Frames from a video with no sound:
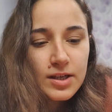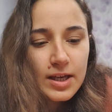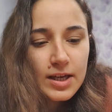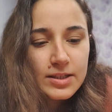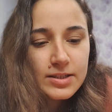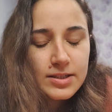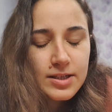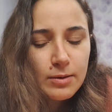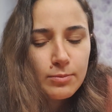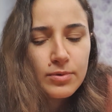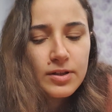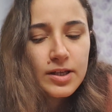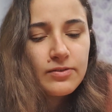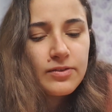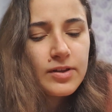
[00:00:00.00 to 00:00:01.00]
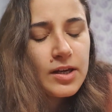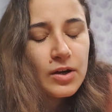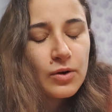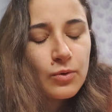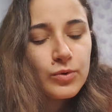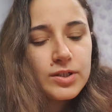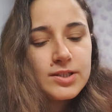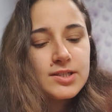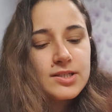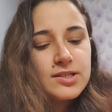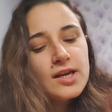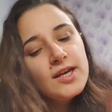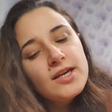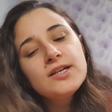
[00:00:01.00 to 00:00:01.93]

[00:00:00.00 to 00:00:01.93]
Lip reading: and I believe the year was